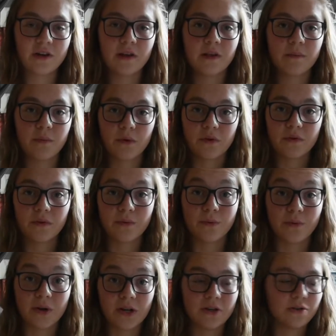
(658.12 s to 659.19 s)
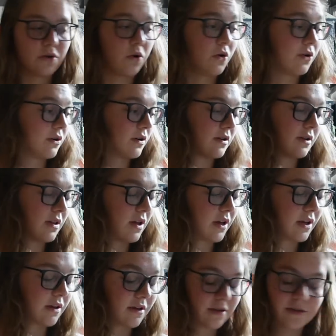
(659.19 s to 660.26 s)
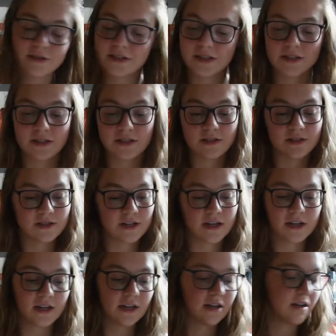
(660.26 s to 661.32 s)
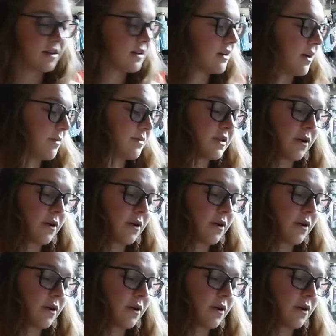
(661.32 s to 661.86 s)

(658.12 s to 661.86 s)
you, these books are way too long. Like, Jesus, Jenny, I'm